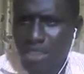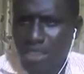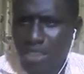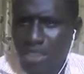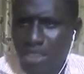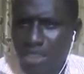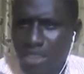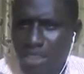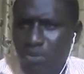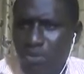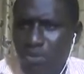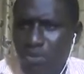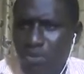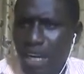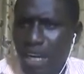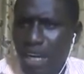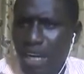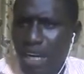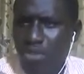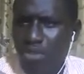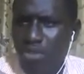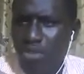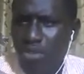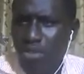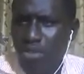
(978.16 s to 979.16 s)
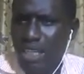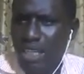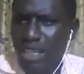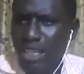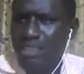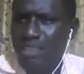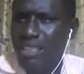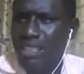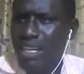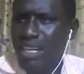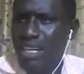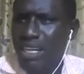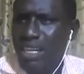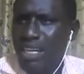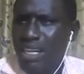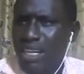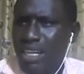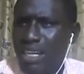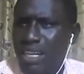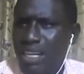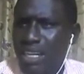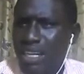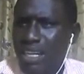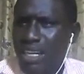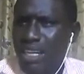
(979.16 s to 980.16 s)
factor. That's gas
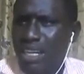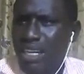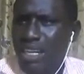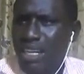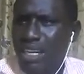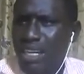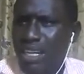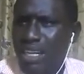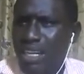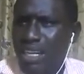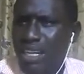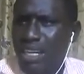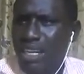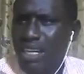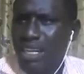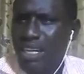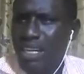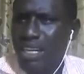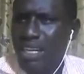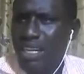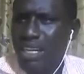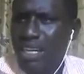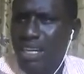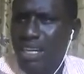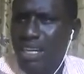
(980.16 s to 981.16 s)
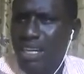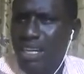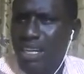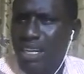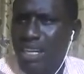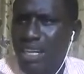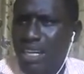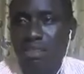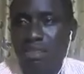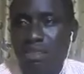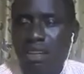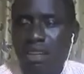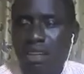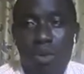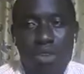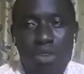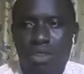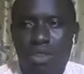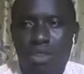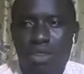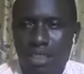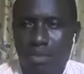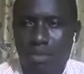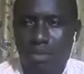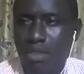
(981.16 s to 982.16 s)
adjustment cost factor. And when we say the G factor,
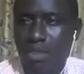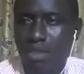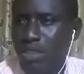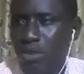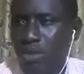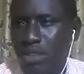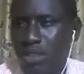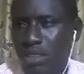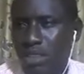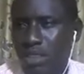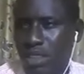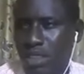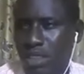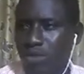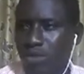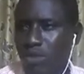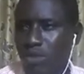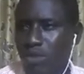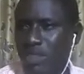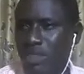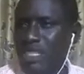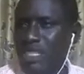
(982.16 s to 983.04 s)
that's the discount on